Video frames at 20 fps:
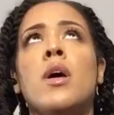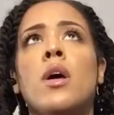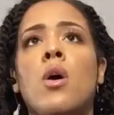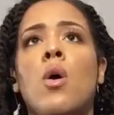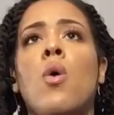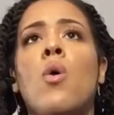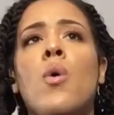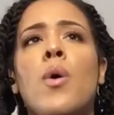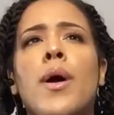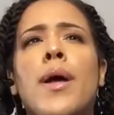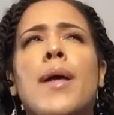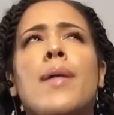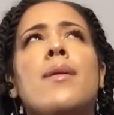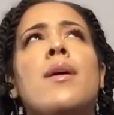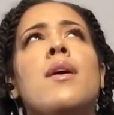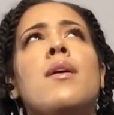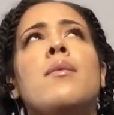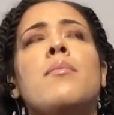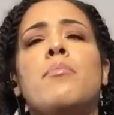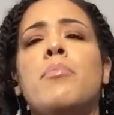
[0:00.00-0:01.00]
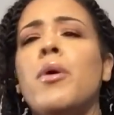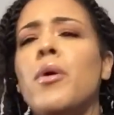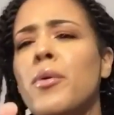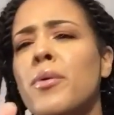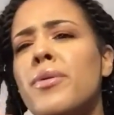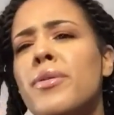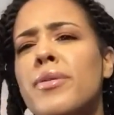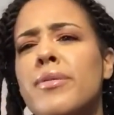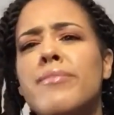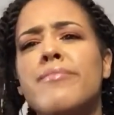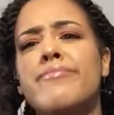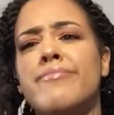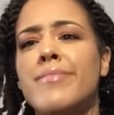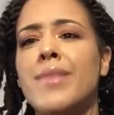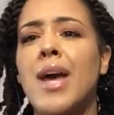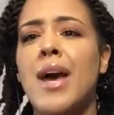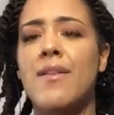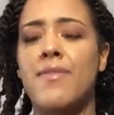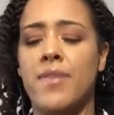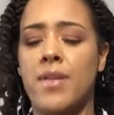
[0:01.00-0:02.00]
uh, uh, both
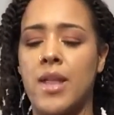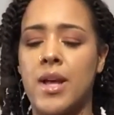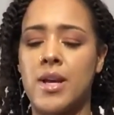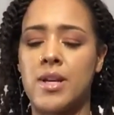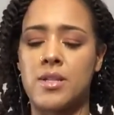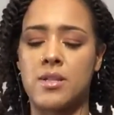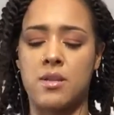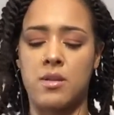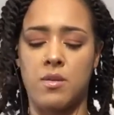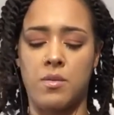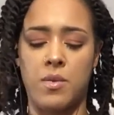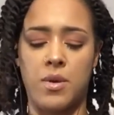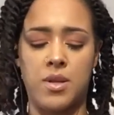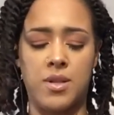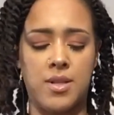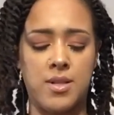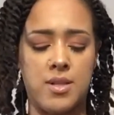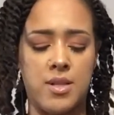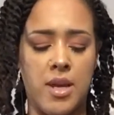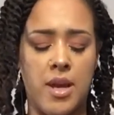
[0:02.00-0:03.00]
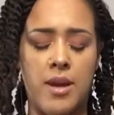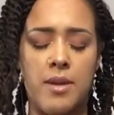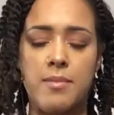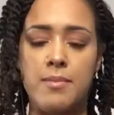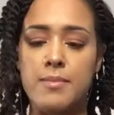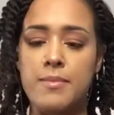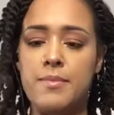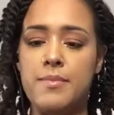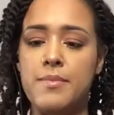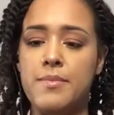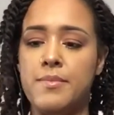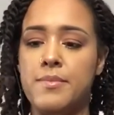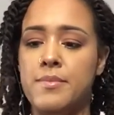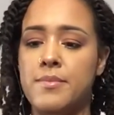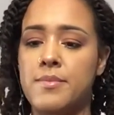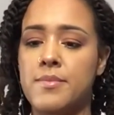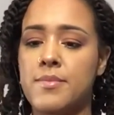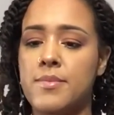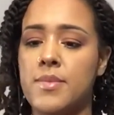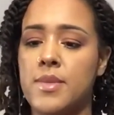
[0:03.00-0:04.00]
I feel like it's gonna work the same
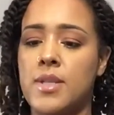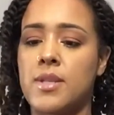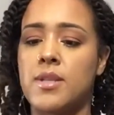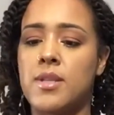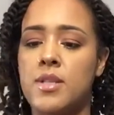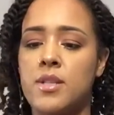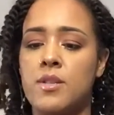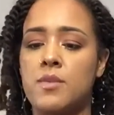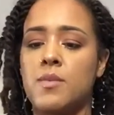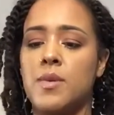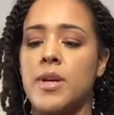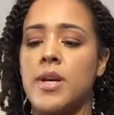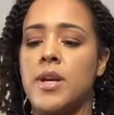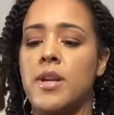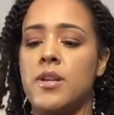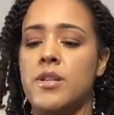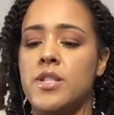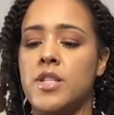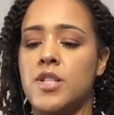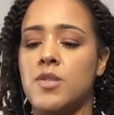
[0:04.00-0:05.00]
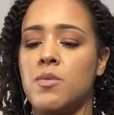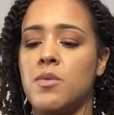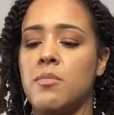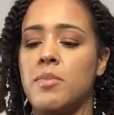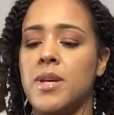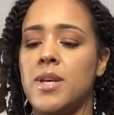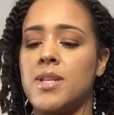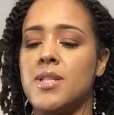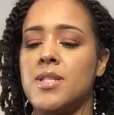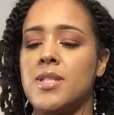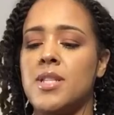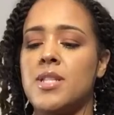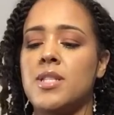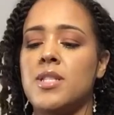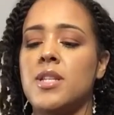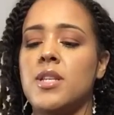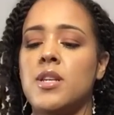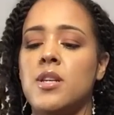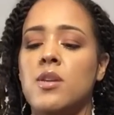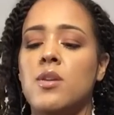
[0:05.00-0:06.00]
this is what energies will be
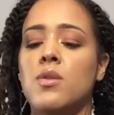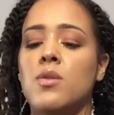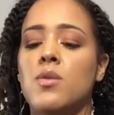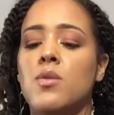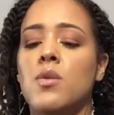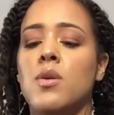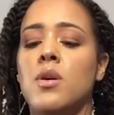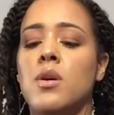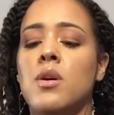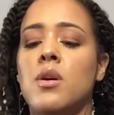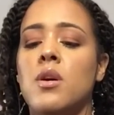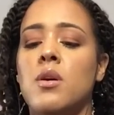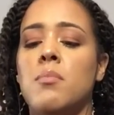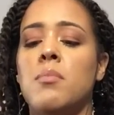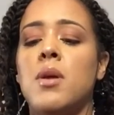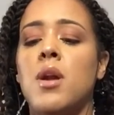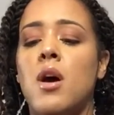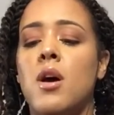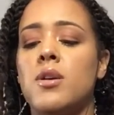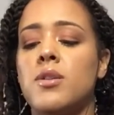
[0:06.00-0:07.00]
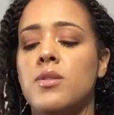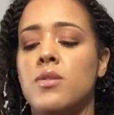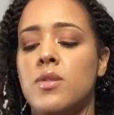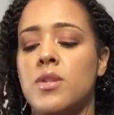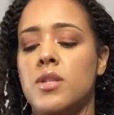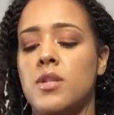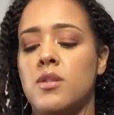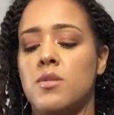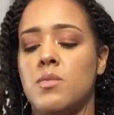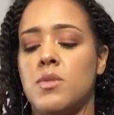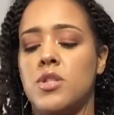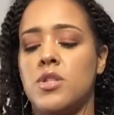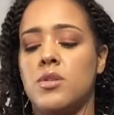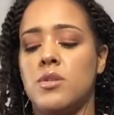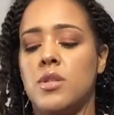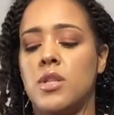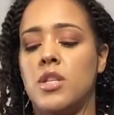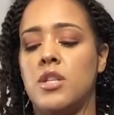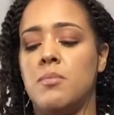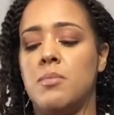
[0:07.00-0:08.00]
assisting you but also this is what you'll
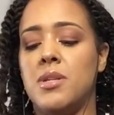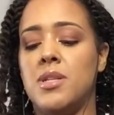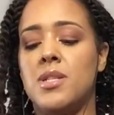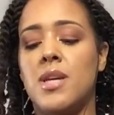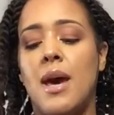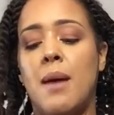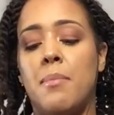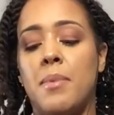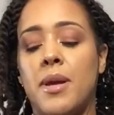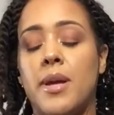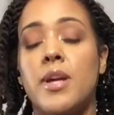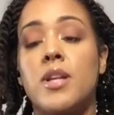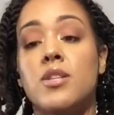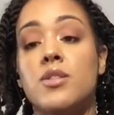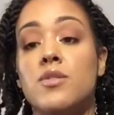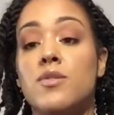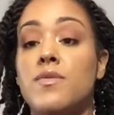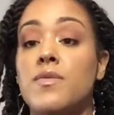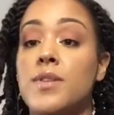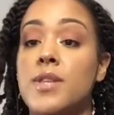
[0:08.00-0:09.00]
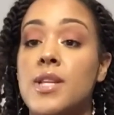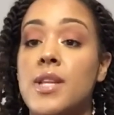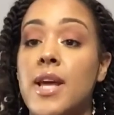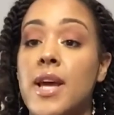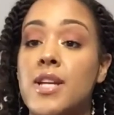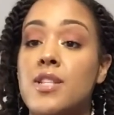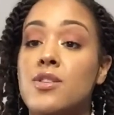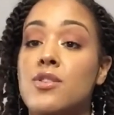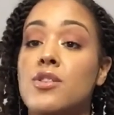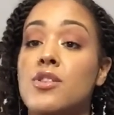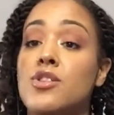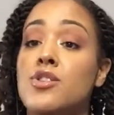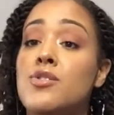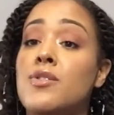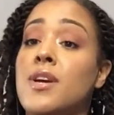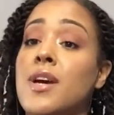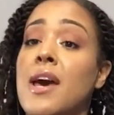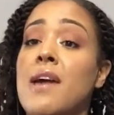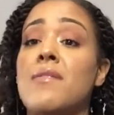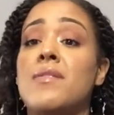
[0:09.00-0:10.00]
need to be tapping into for the day so that you
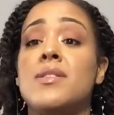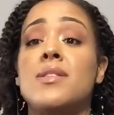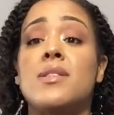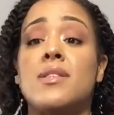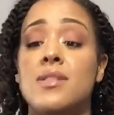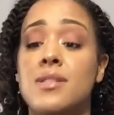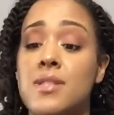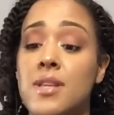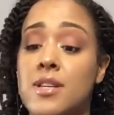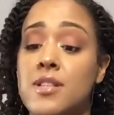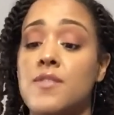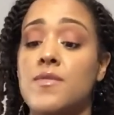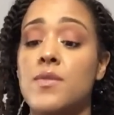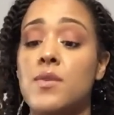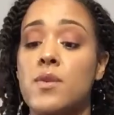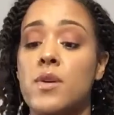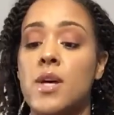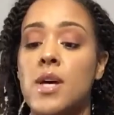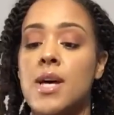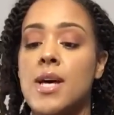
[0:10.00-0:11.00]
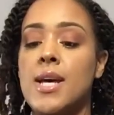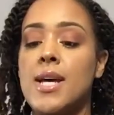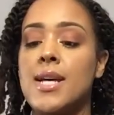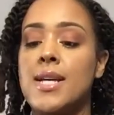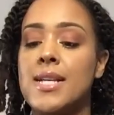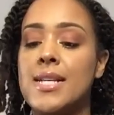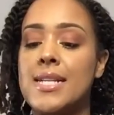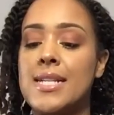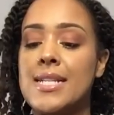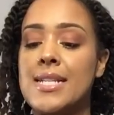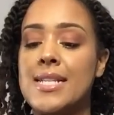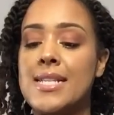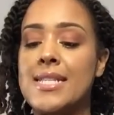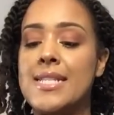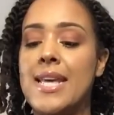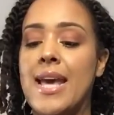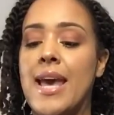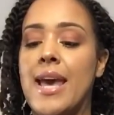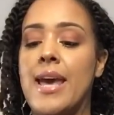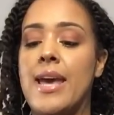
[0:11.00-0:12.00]
can have a successful
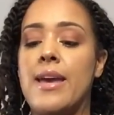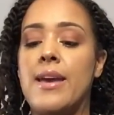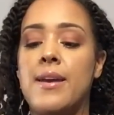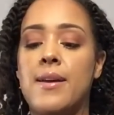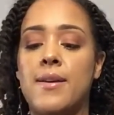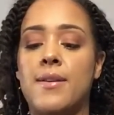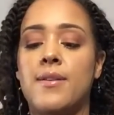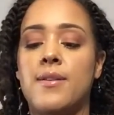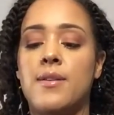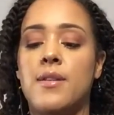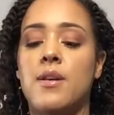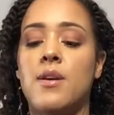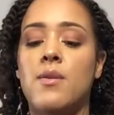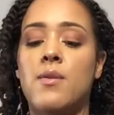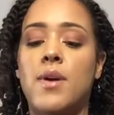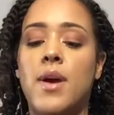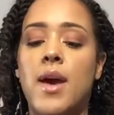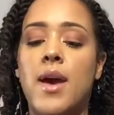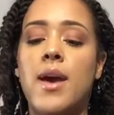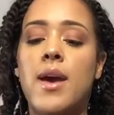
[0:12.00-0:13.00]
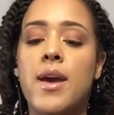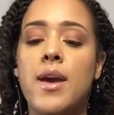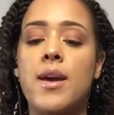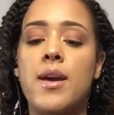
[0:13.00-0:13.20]
day okay